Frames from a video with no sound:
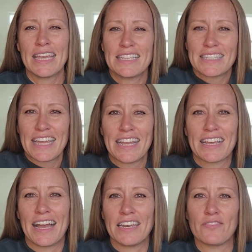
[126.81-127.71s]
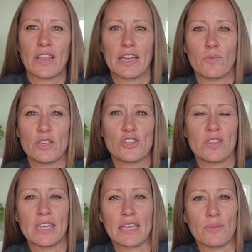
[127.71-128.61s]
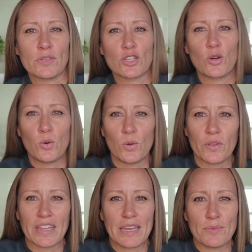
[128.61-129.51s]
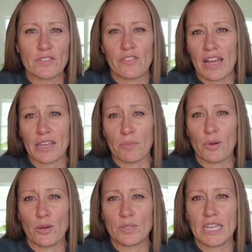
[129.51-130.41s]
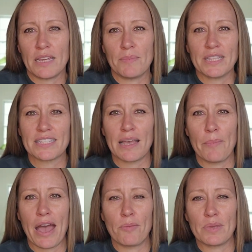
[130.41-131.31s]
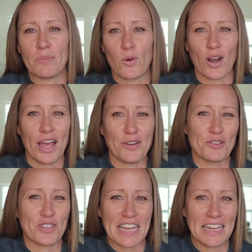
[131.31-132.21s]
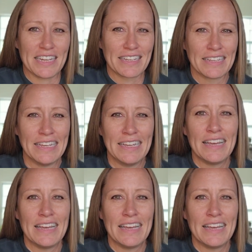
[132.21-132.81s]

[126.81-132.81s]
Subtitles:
He said it kind of like we should think it was cool that he was flying a pro team and somehow be more understanding.